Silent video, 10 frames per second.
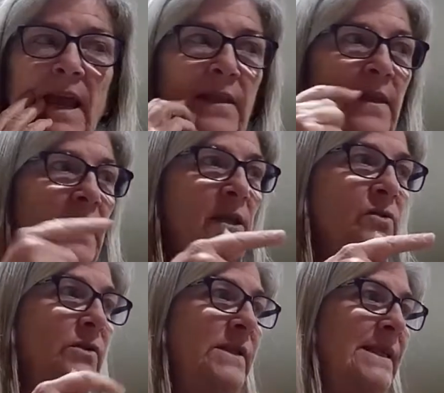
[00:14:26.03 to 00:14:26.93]
then I
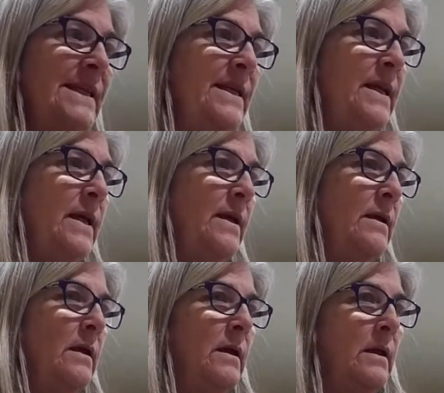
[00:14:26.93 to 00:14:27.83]
used it in a
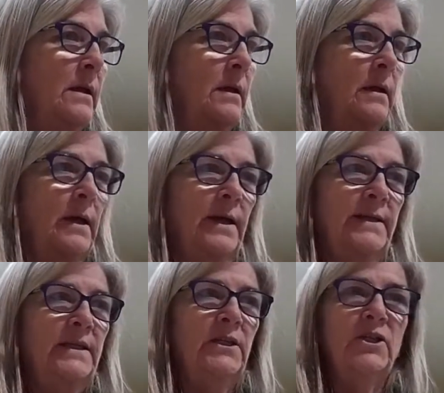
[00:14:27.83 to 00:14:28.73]

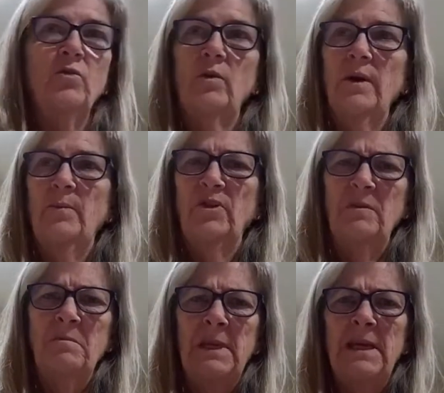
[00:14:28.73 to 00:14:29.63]
dish where I put the
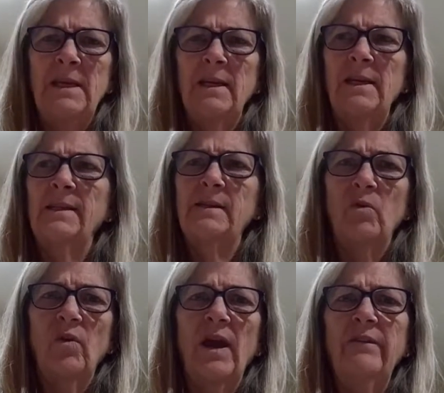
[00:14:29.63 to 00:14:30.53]
meat in some
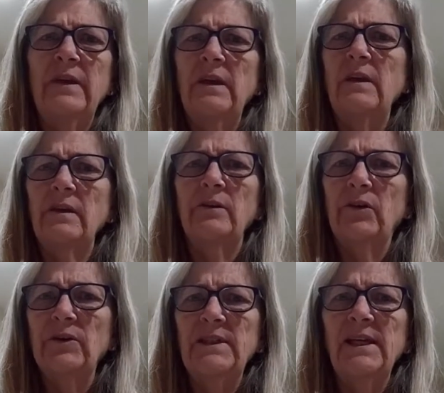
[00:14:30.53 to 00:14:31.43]
gravy and
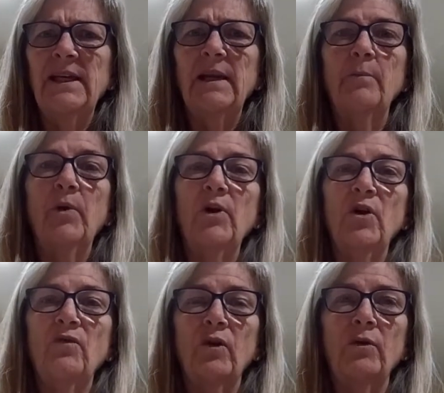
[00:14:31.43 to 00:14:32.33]
cooked it and put it
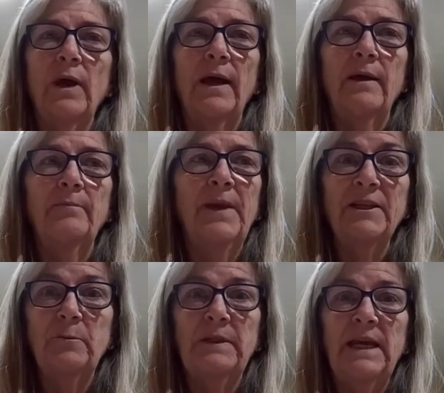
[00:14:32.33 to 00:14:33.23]
over
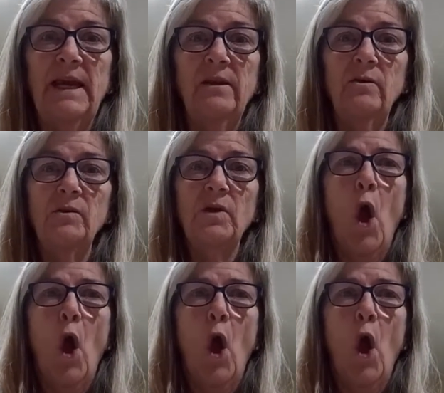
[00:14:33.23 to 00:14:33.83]
mashed potatoes.